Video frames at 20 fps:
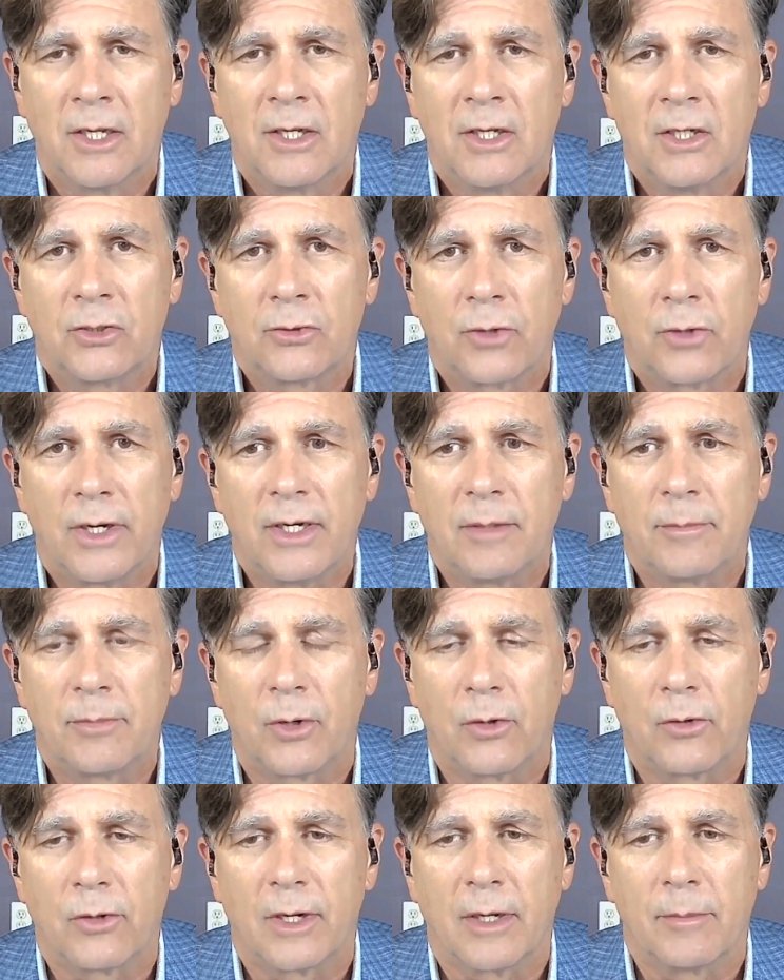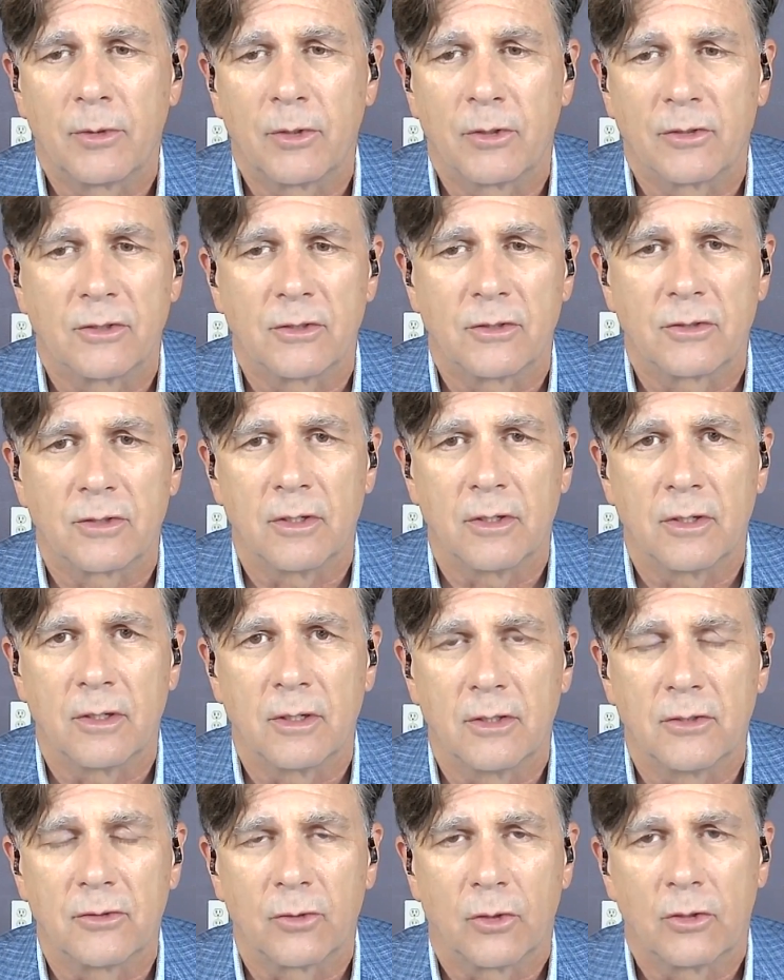training program because
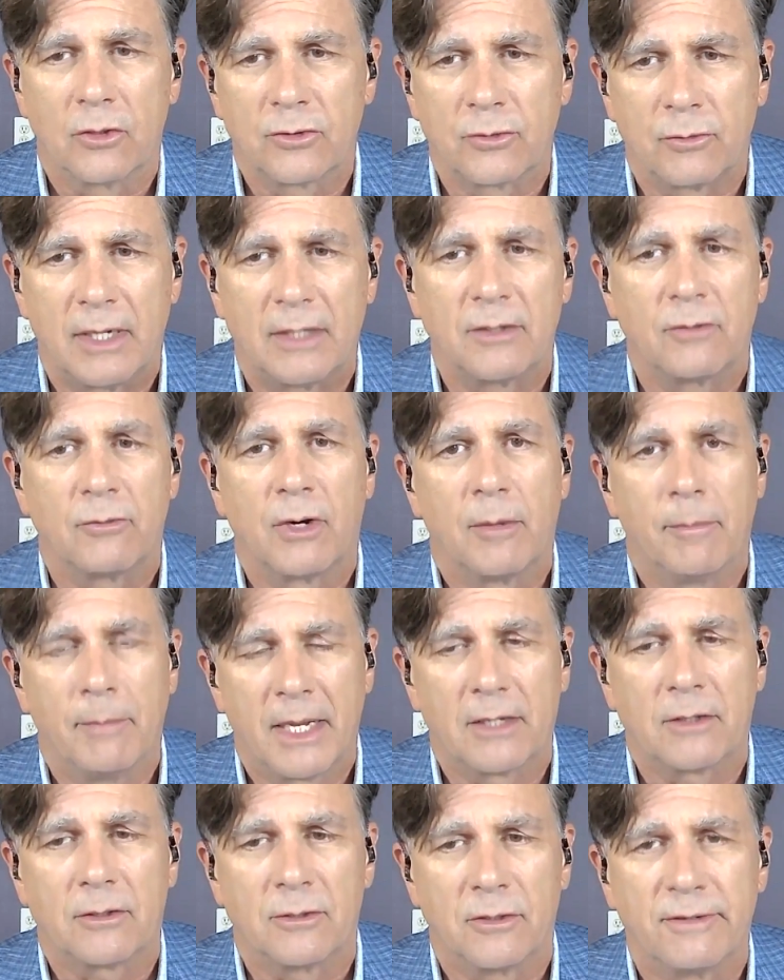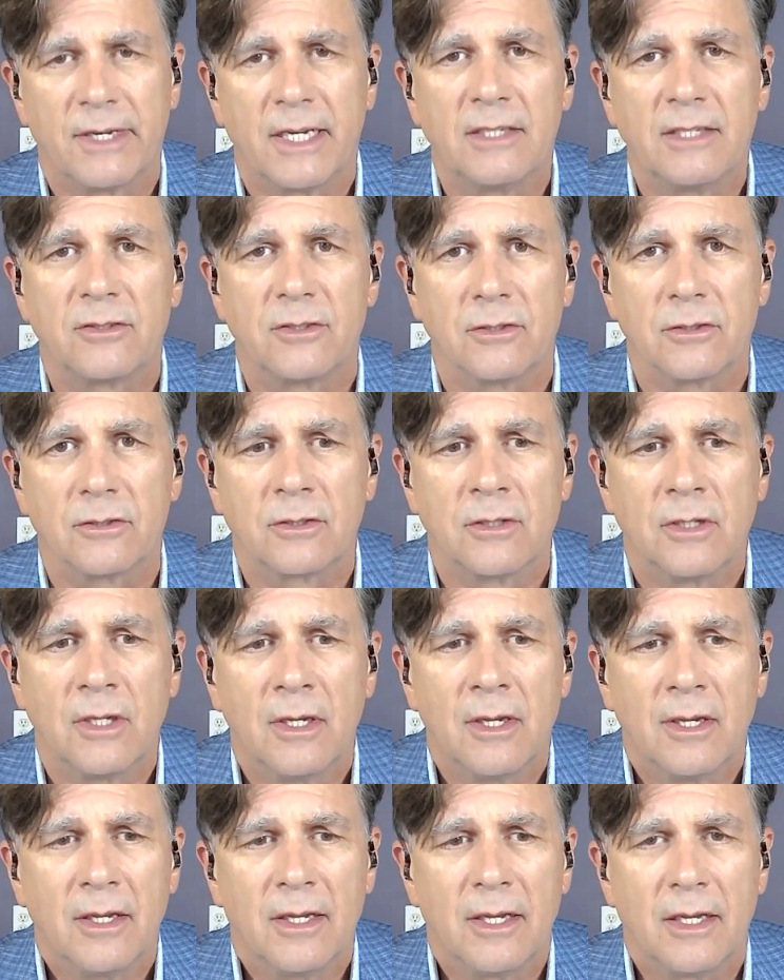it's all surrounding around medical devices
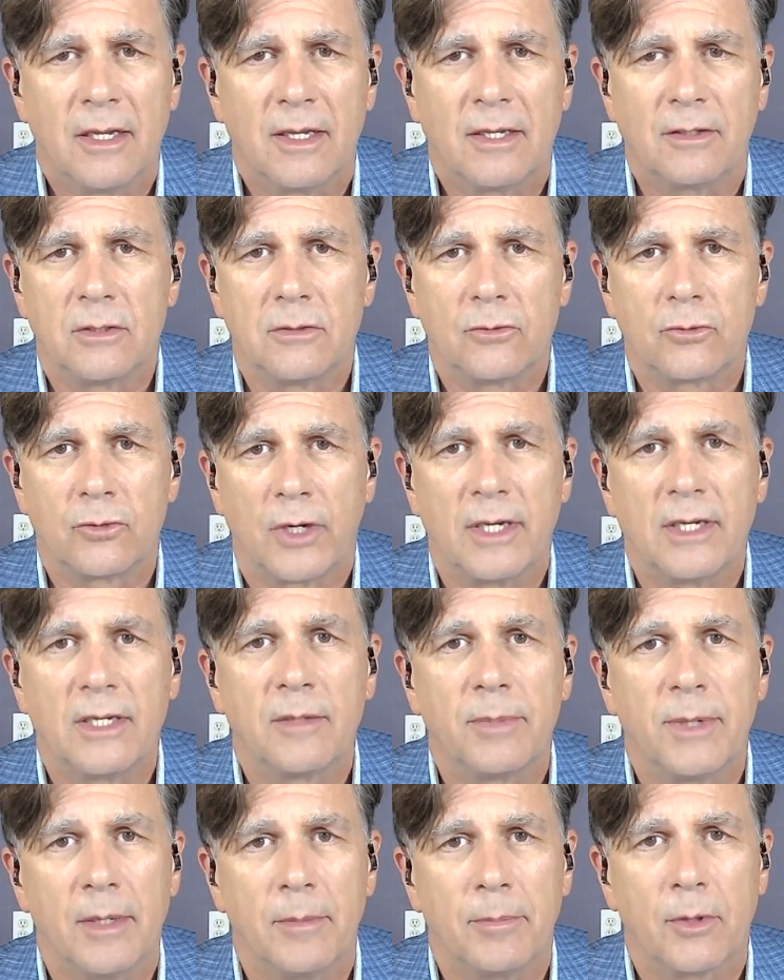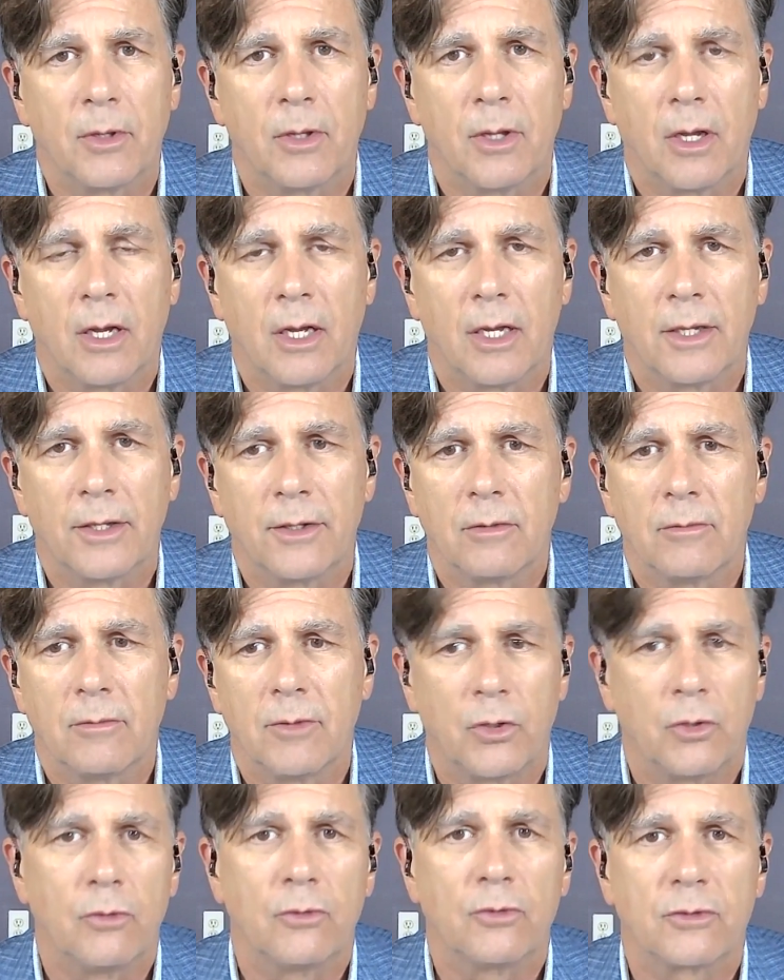and training people on the
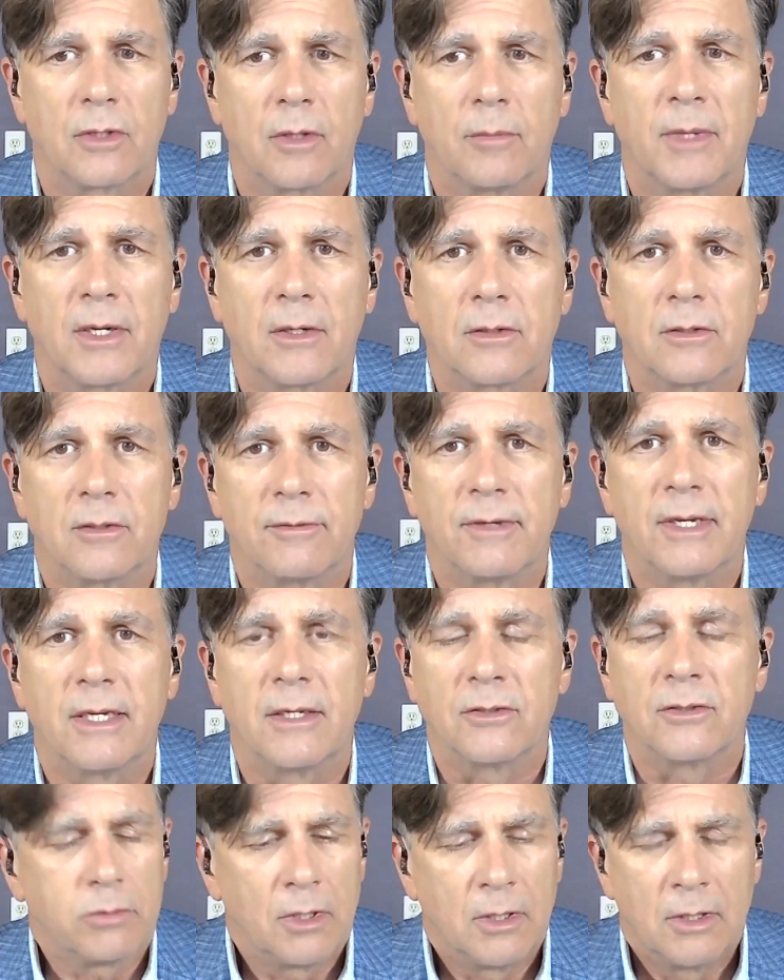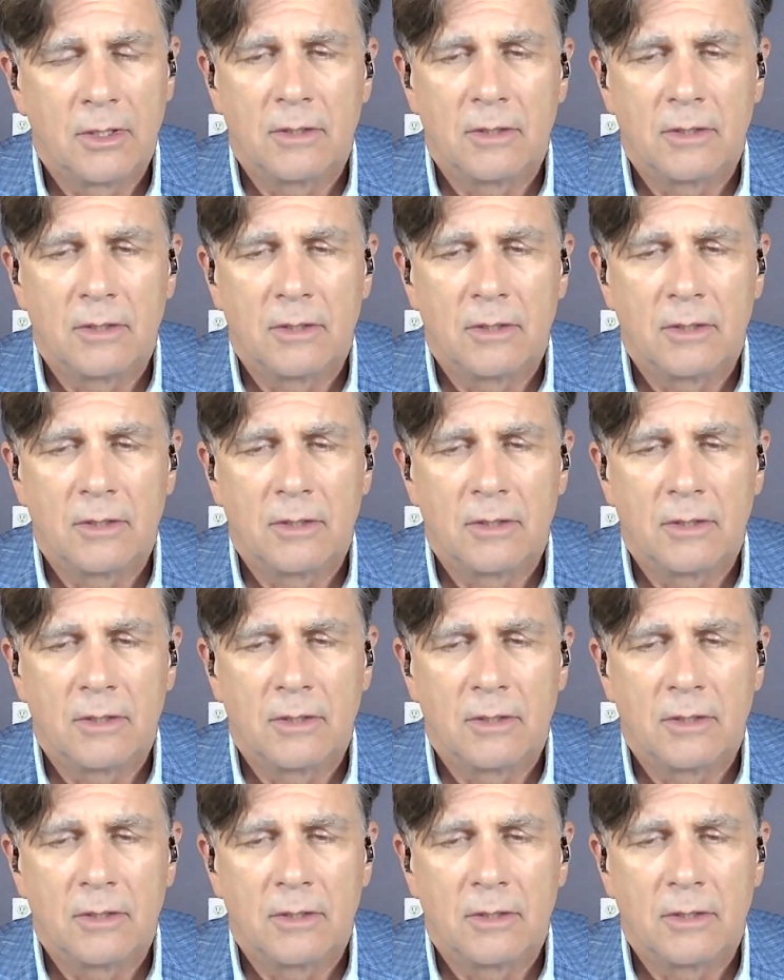use of the medical device.